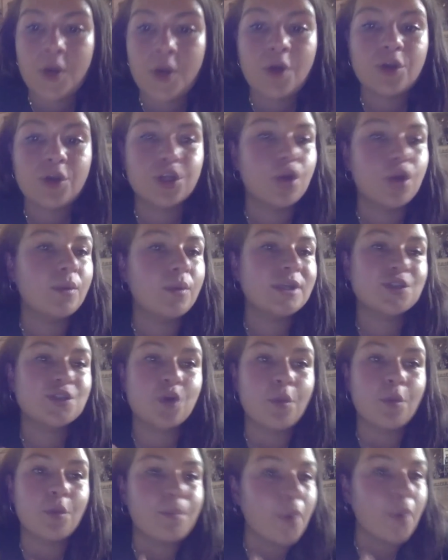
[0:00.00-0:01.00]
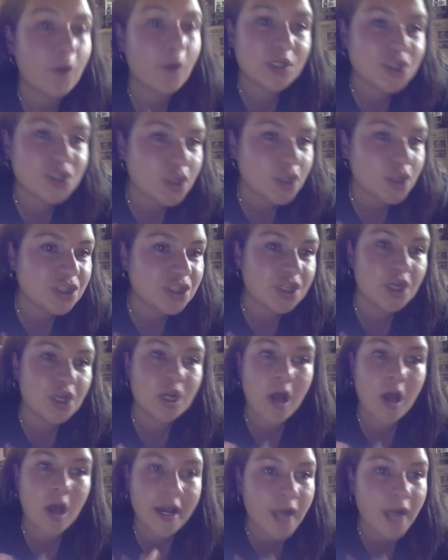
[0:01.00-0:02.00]
We saw Boris
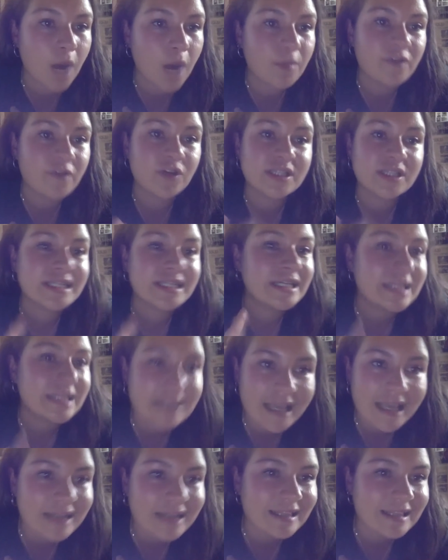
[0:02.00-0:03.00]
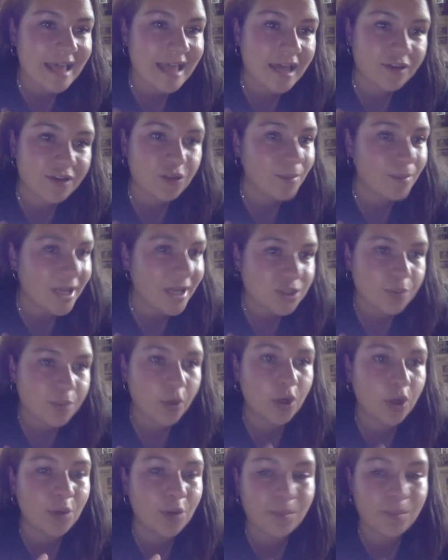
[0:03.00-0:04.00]
Johnson line up with Cressida Dick, the head of the
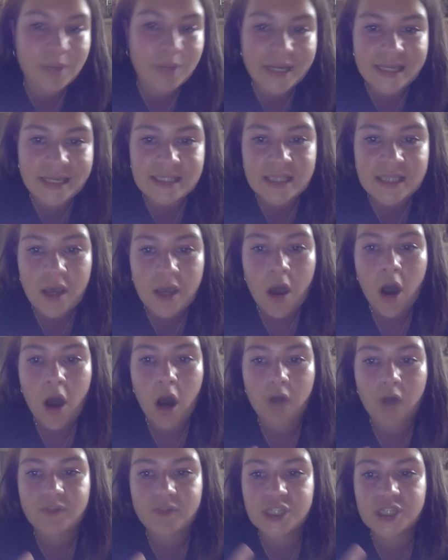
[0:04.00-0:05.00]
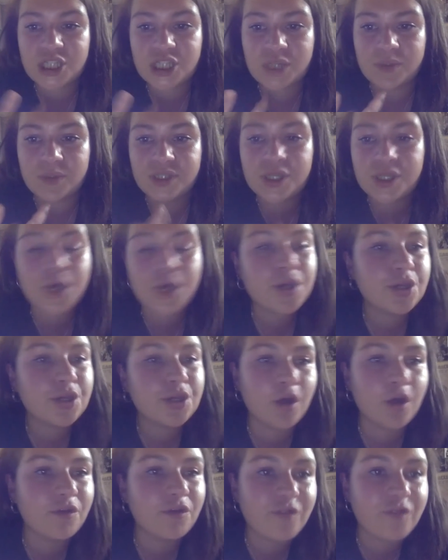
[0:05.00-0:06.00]
Metropolitan Police, after she was,
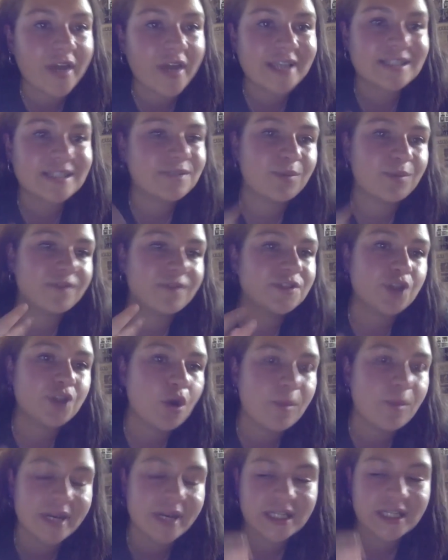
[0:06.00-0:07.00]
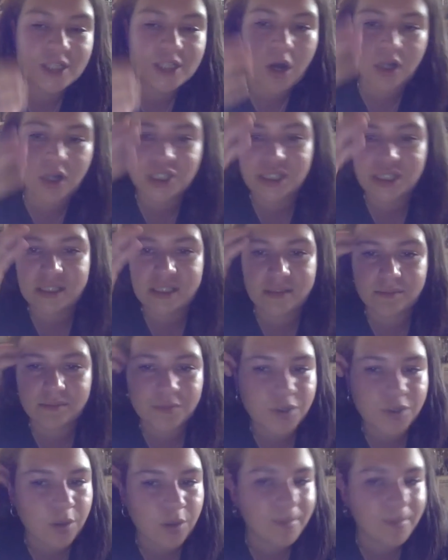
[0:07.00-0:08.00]
faced with so many charges
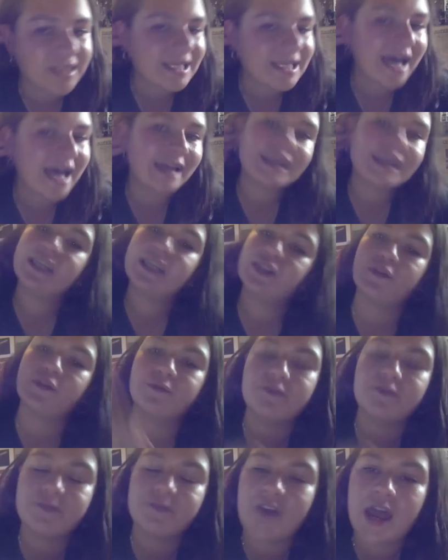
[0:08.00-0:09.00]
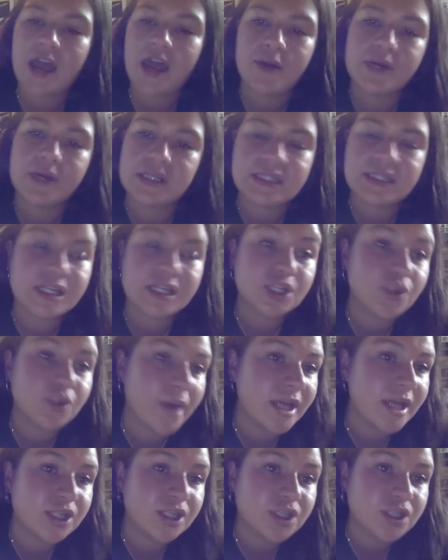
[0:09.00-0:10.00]
and, mishandlings of various
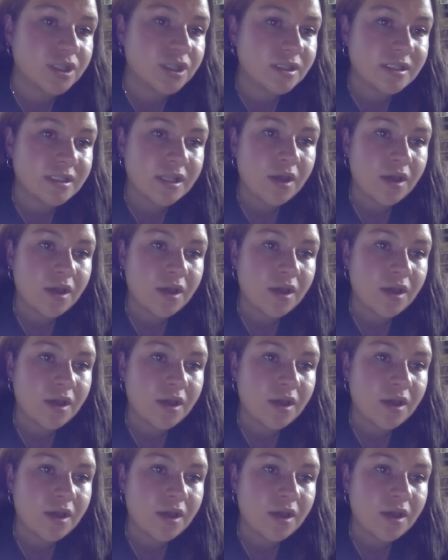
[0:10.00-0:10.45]
situations.